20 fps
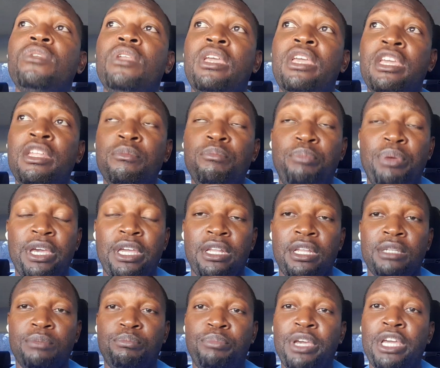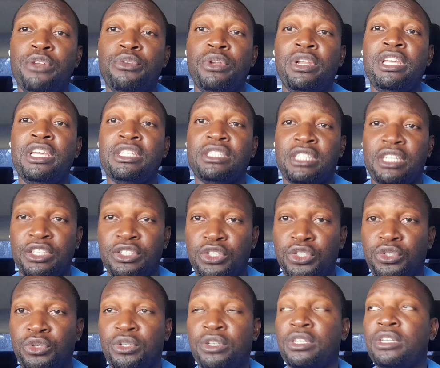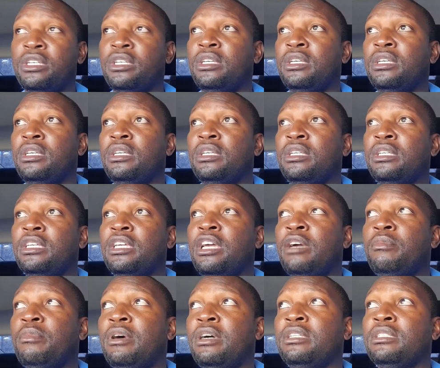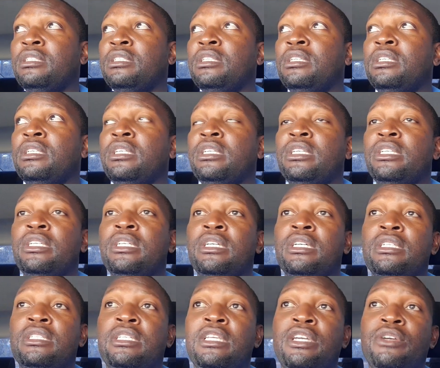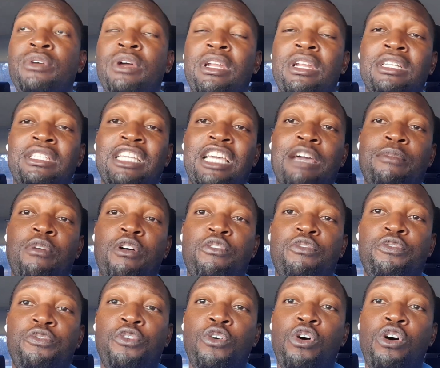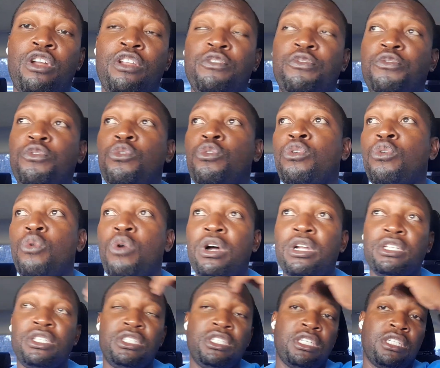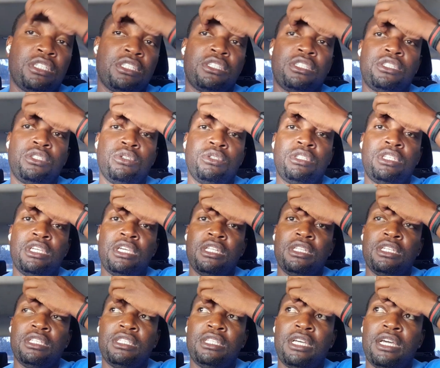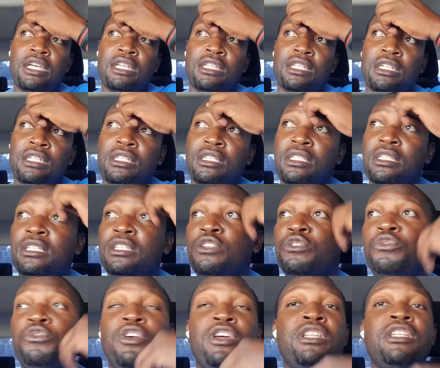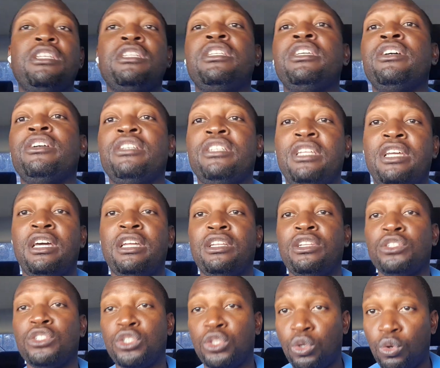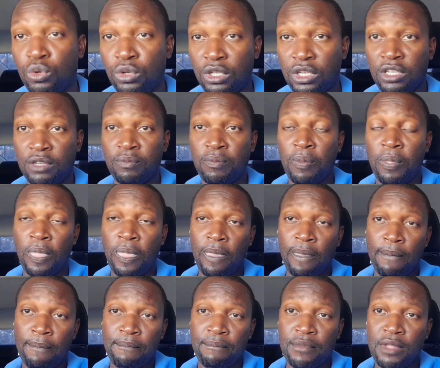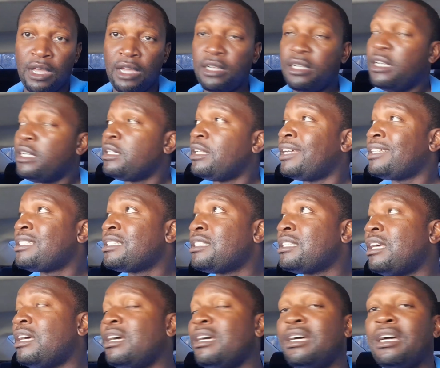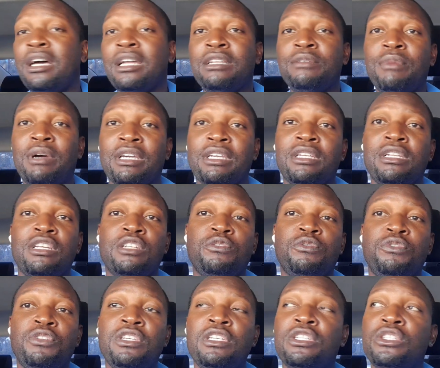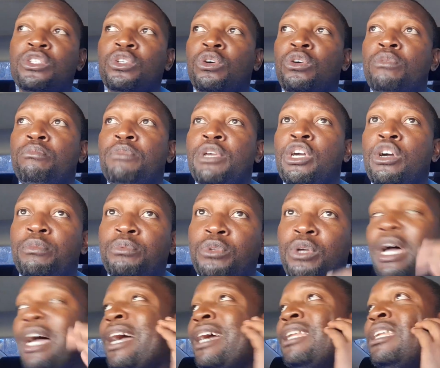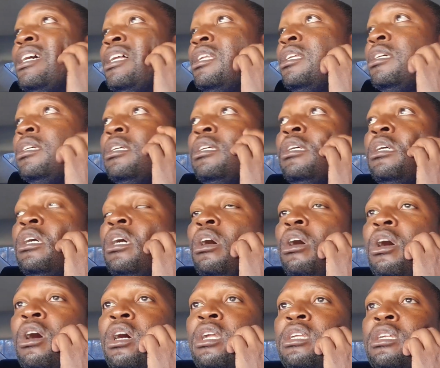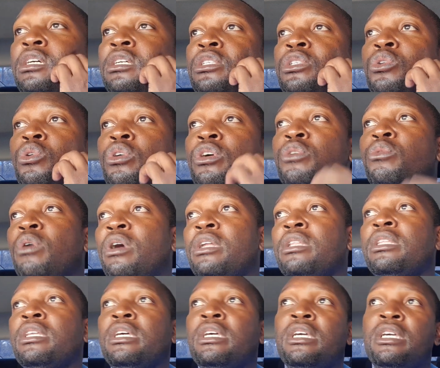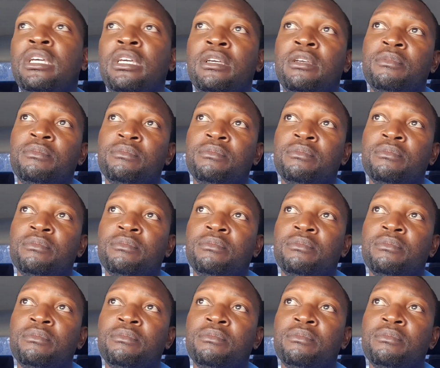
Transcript: in pen relays history. Yeah, man. They ran a time of 44.16 to take the title, defending their title stoutly, and that is an immaculate feat. So big up to Hydel on doing what they